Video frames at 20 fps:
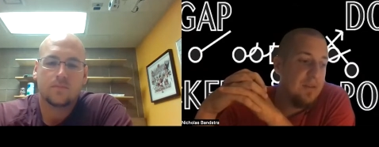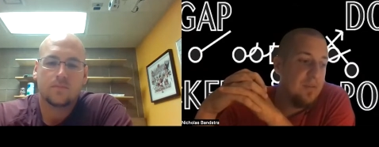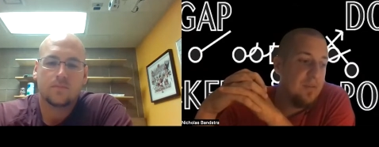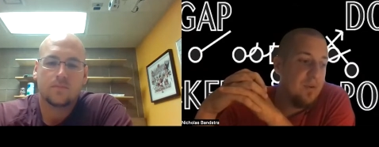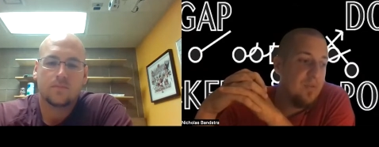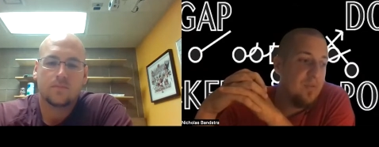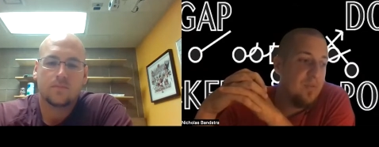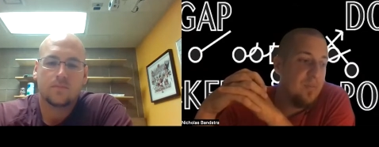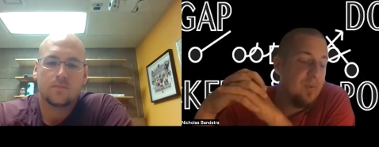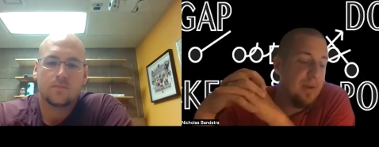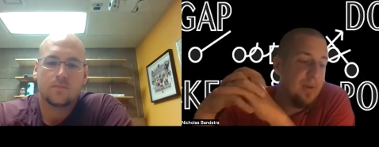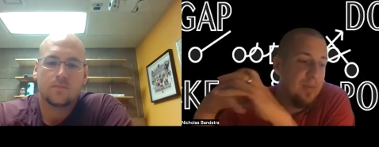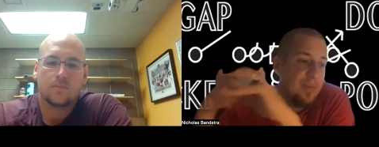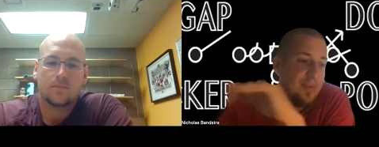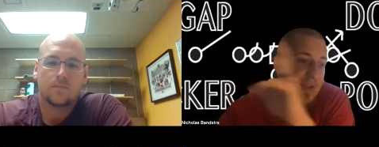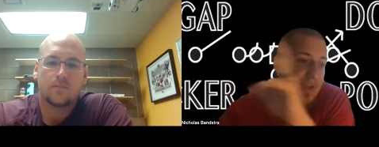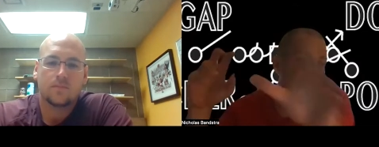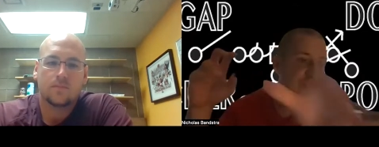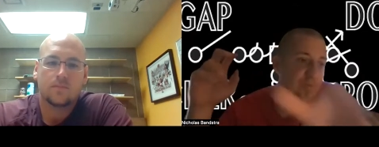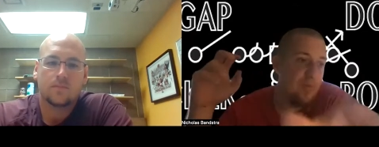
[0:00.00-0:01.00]
Speaker 1: What have you been able
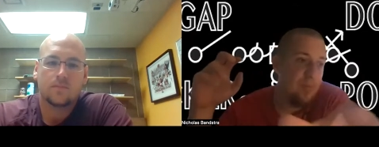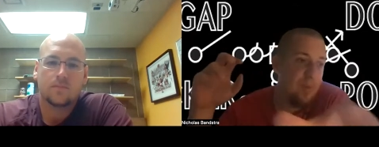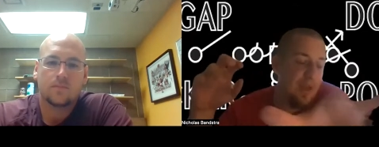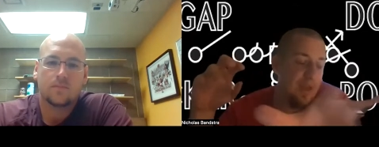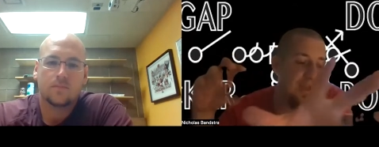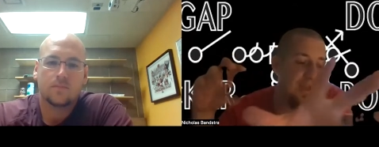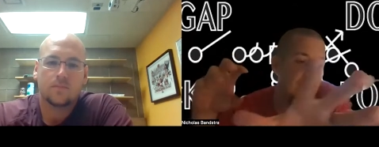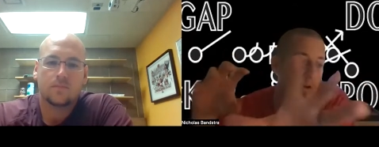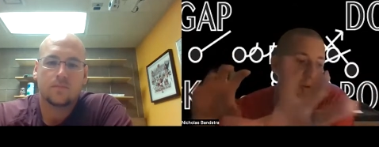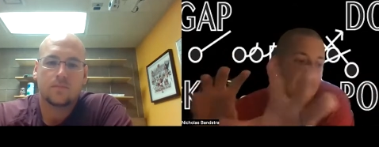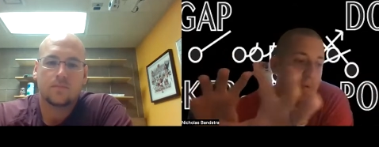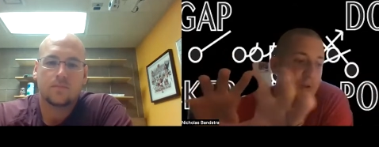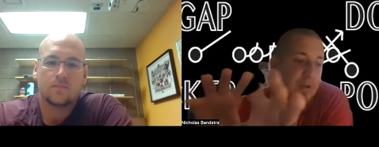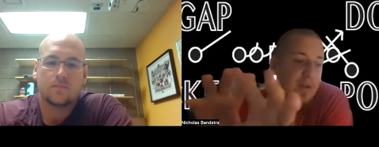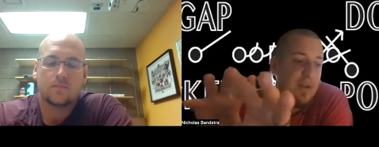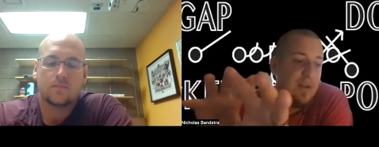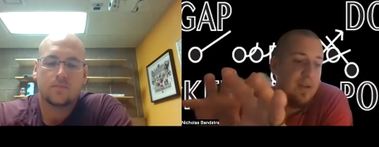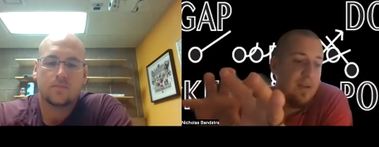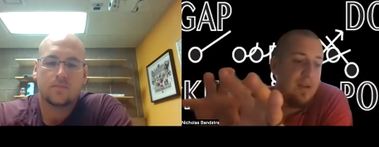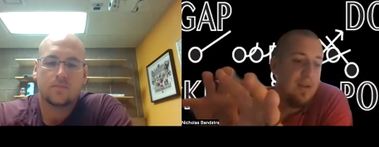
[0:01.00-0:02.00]
to take from him,
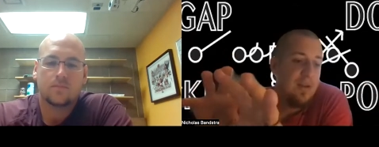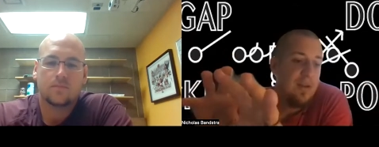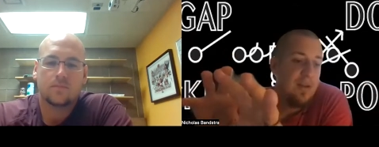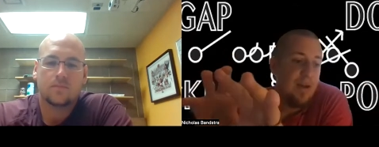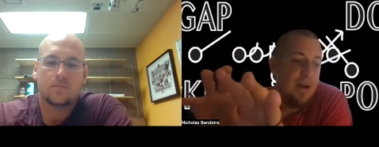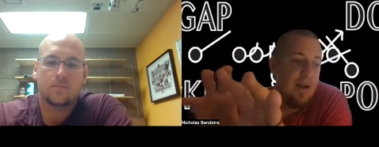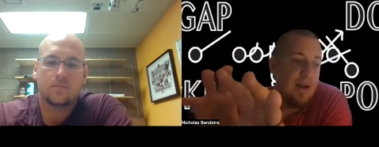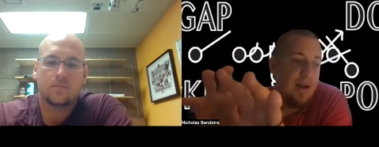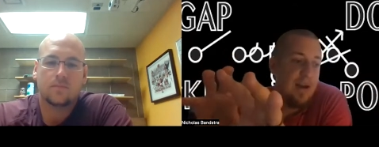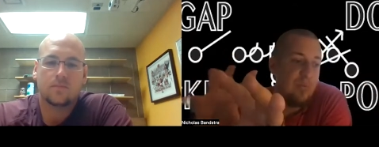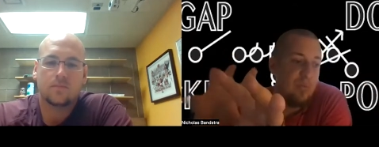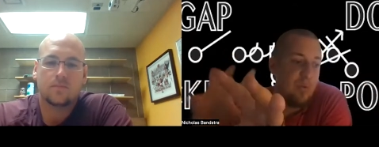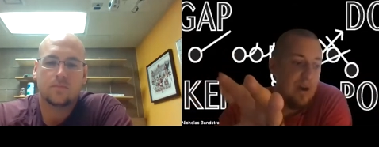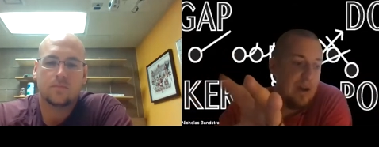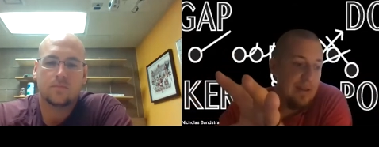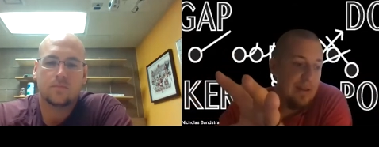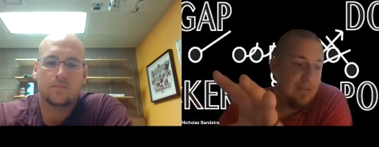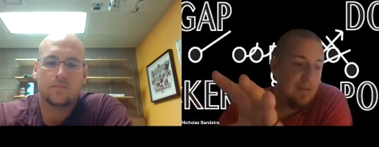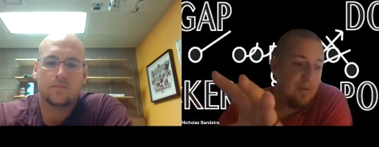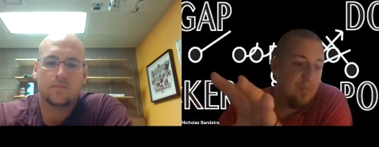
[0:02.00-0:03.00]
uh,
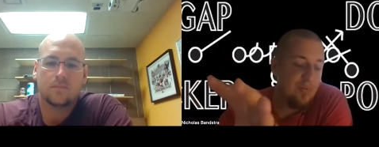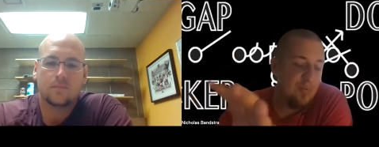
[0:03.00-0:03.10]
wide zone?